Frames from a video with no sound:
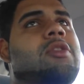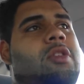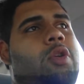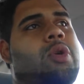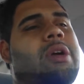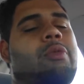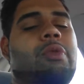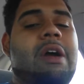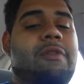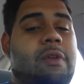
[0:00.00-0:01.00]
so you can
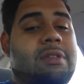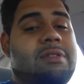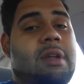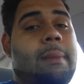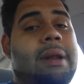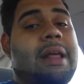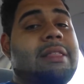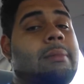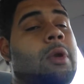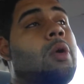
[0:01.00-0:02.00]
reference them and
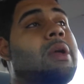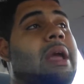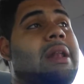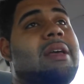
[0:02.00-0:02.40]
let them know, okay,